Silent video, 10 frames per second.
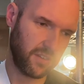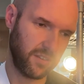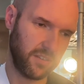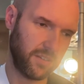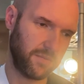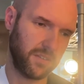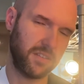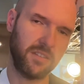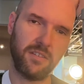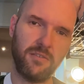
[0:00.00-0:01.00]
definitely
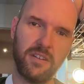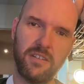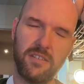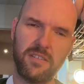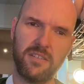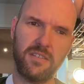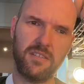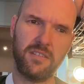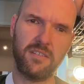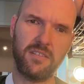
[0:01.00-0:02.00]
the greatest
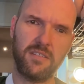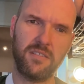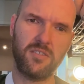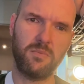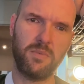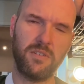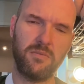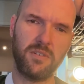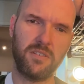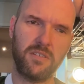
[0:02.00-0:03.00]

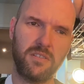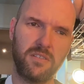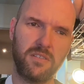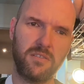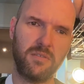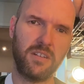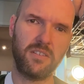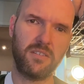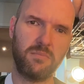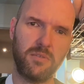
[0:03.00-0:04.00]
one of the
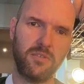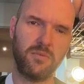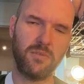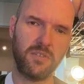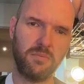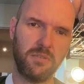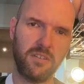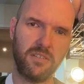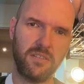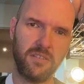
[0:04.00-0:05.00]
greatest spiritual
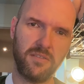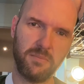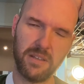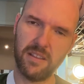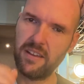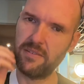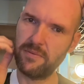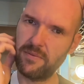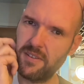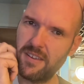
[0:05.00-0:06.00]
experiences of my
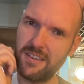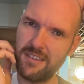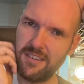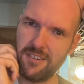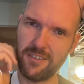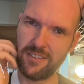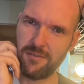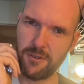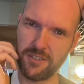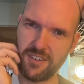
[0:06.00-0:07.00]
life. You know, that
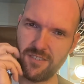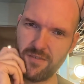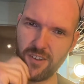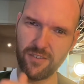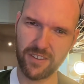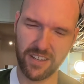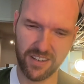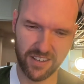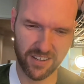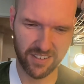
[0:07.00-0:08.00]
wasn't involving any
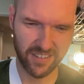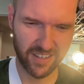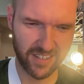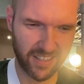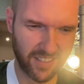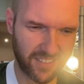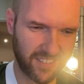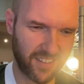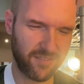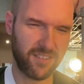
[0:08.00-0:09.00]
kind of psychedelic stuff.